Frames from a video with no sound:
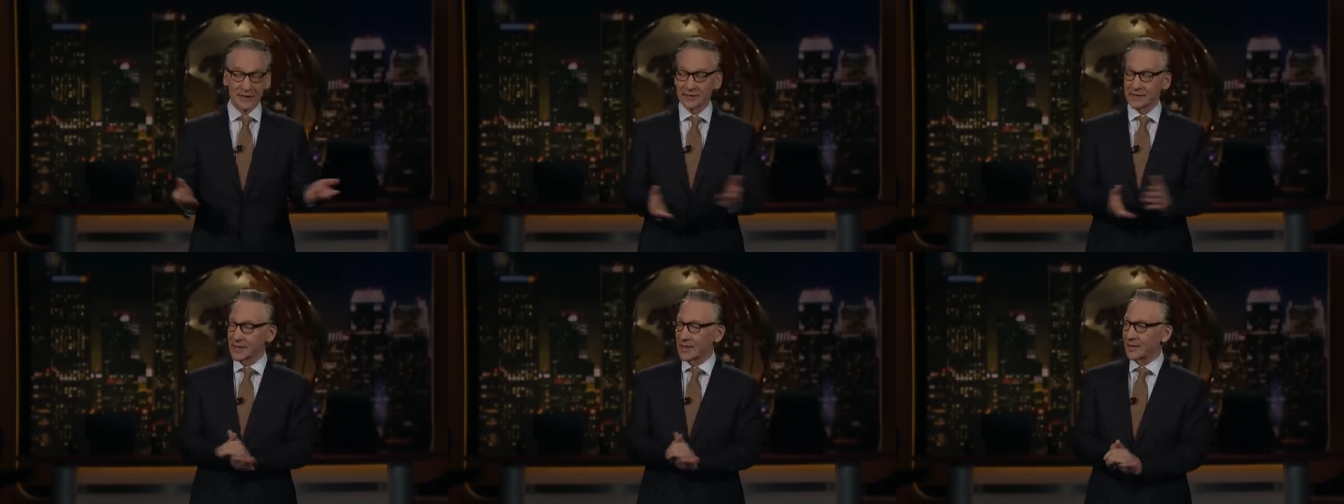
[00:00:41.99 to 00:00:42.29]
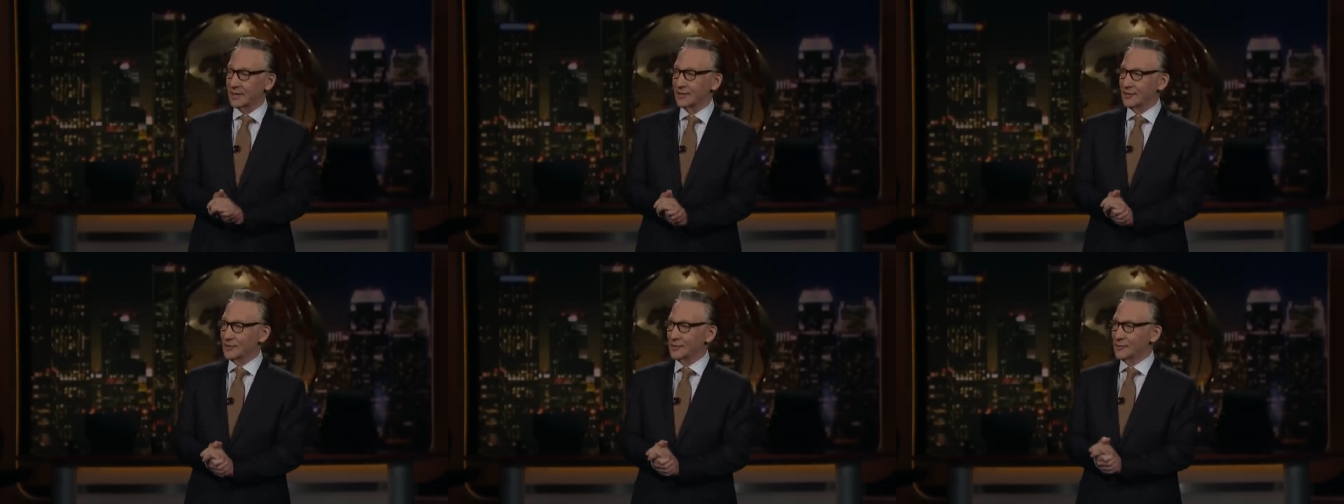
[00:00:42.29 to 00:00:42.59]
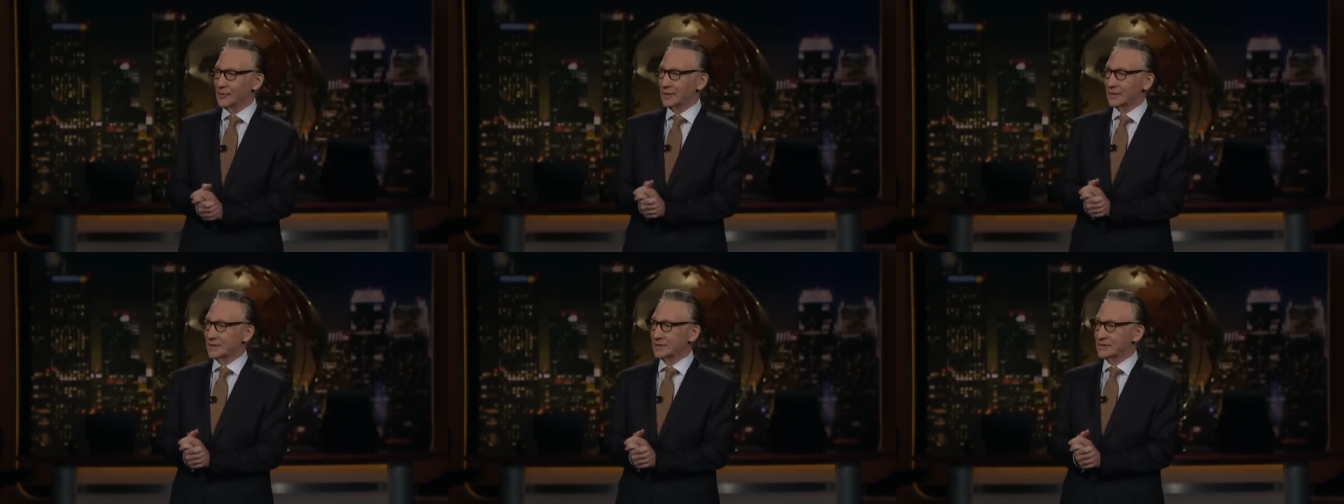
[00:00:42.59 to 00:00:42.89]
He's kind of
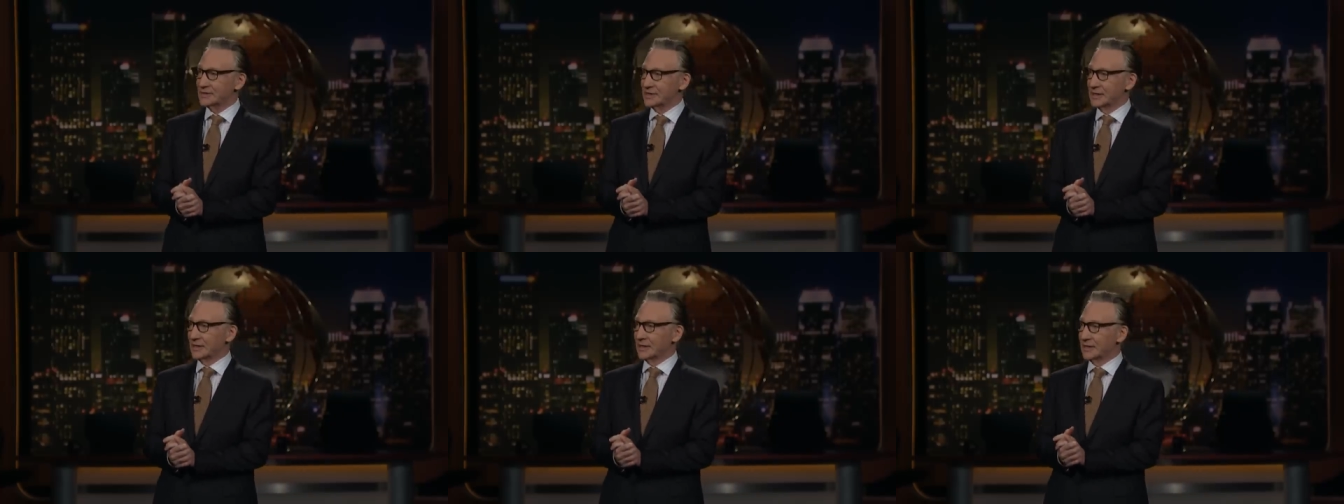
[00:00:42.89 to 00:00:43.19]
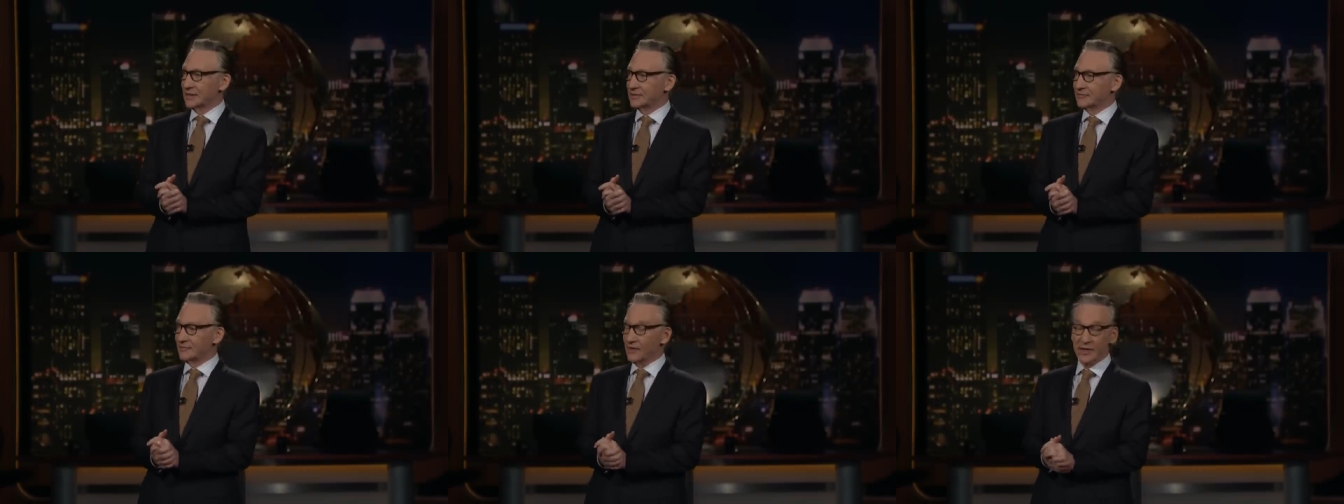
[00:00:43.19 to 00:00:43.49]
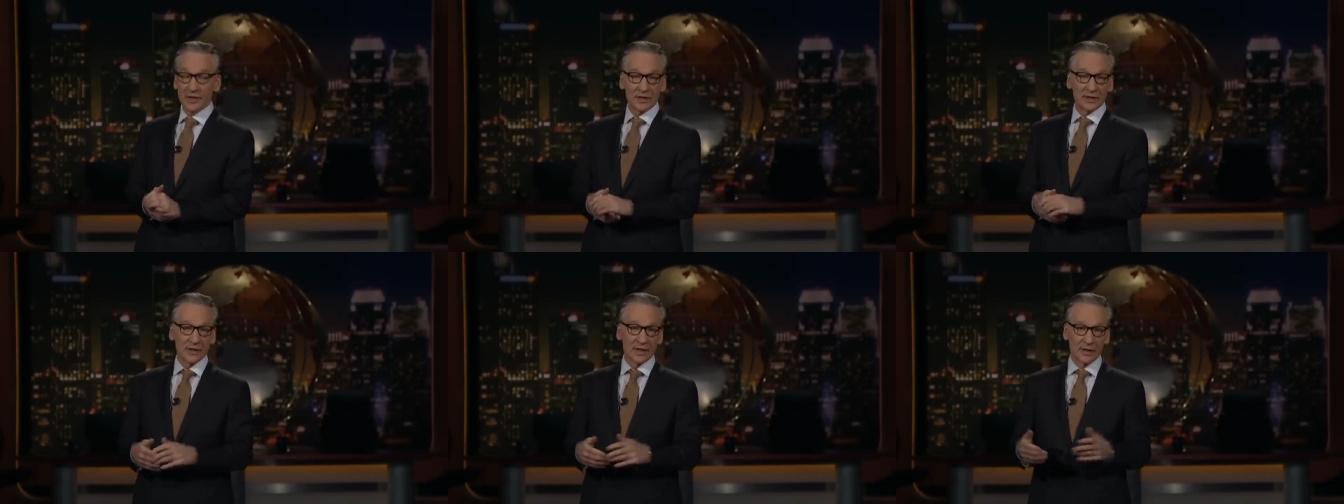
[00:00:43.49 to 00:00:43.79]
new on the scene. He's
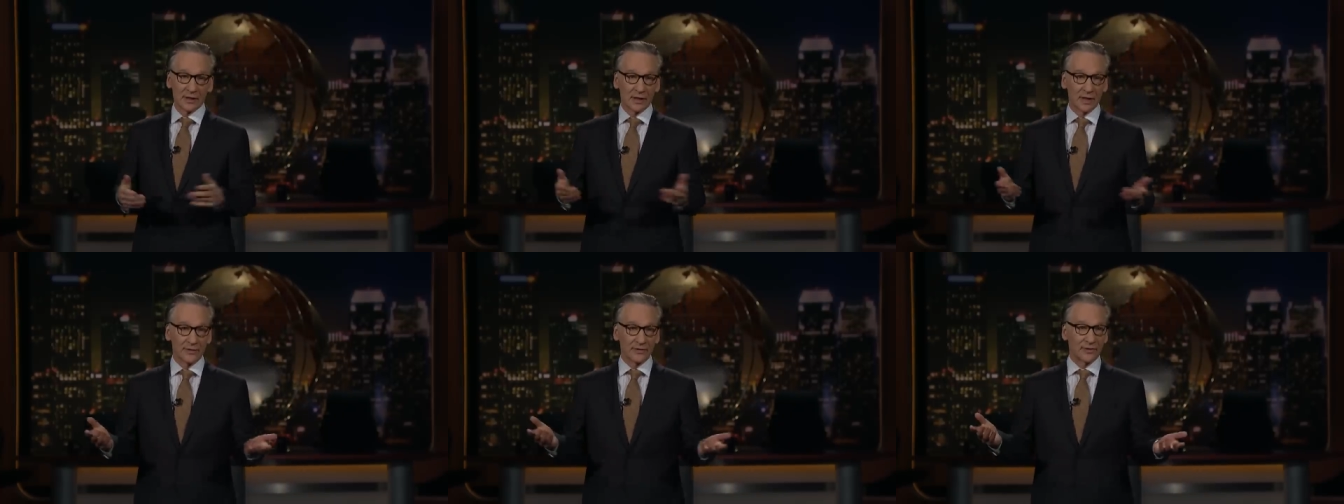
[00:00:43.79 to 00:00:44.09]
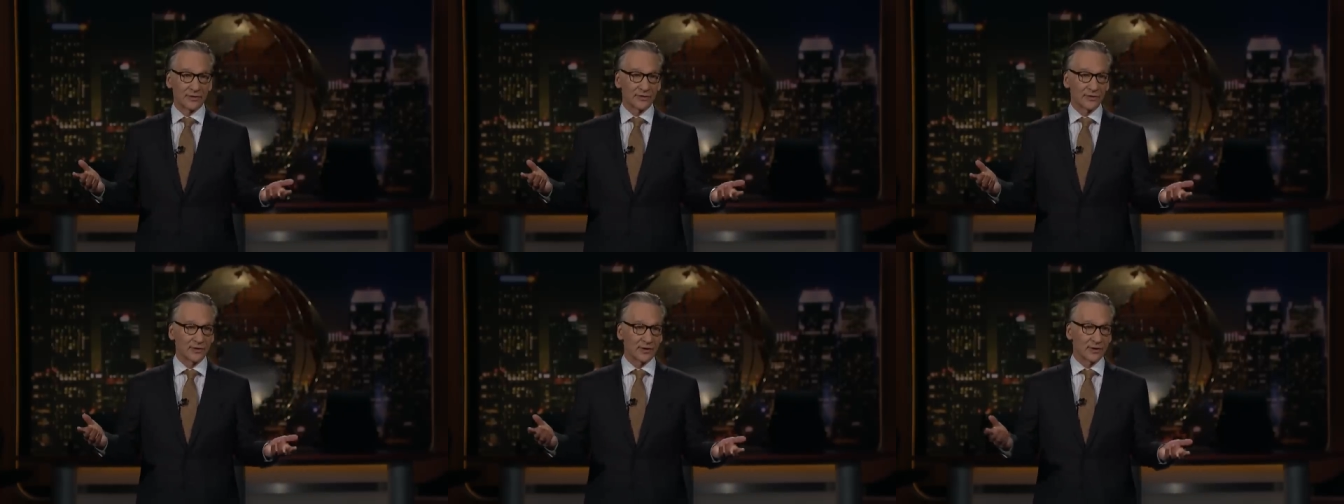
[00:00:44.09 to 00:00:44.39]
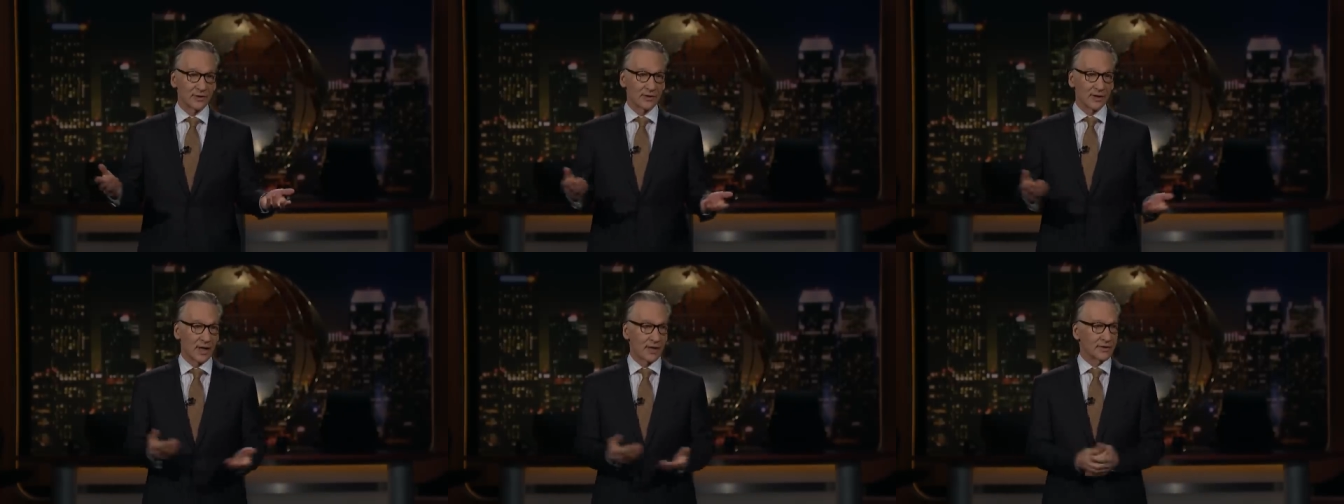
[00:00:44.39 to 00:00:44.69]
very young, under 30,